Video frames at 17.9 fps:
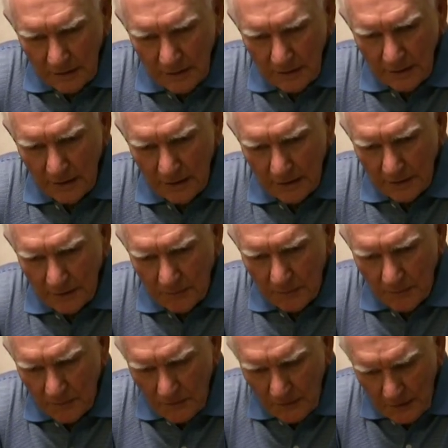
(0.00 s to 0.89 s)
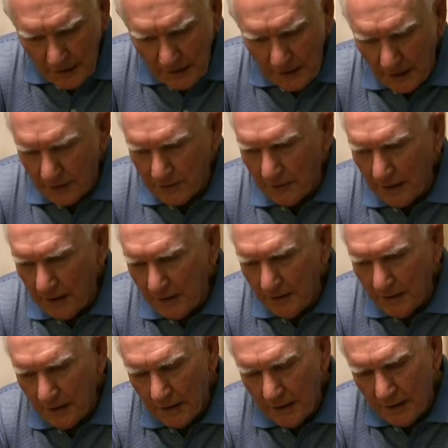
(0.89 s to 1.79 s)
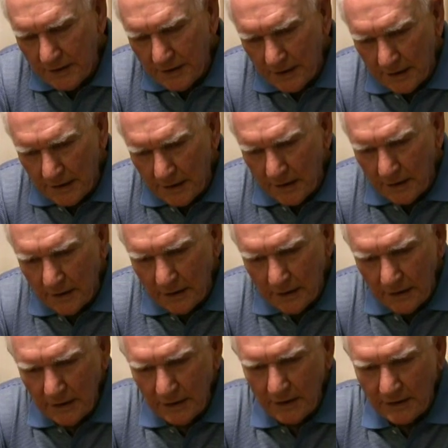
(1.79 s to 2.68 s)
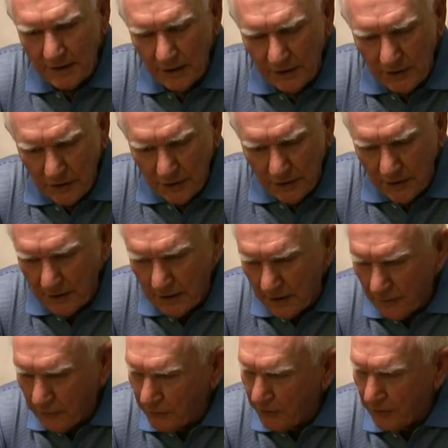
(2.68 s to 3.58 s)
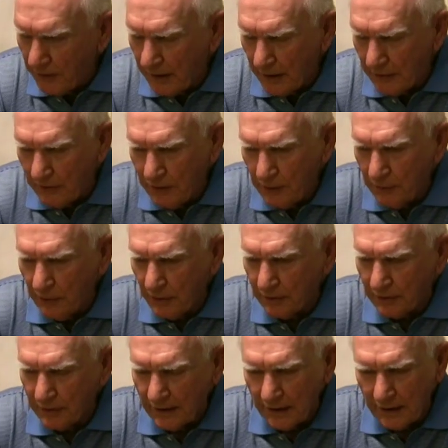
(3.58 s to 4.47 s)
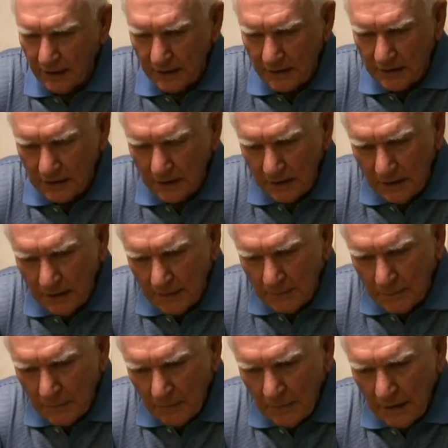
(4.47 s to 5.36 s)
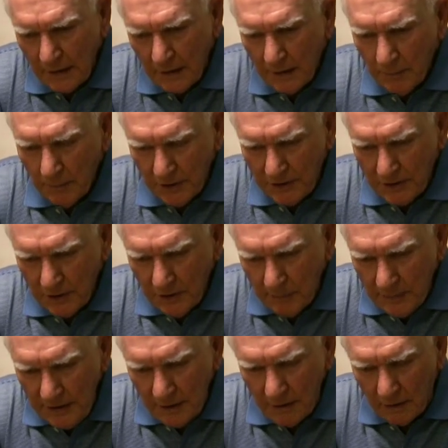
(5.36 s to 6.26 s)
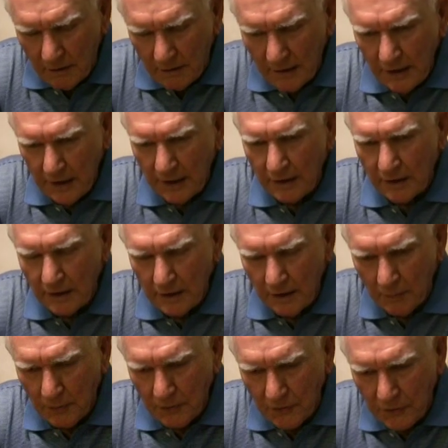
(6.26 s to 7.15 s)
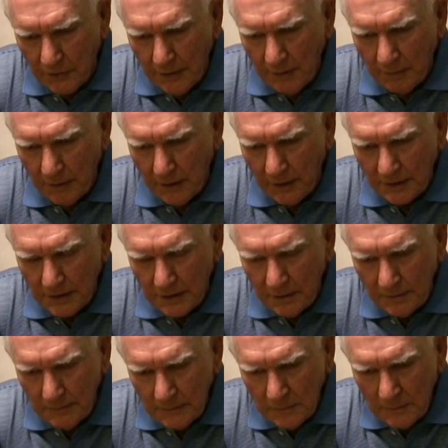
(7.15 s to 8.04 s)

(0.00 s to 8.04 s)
And they x-rayed the legs again, and he said, sure enough, you had two broken legs, but you'll be all right in a couple of three months.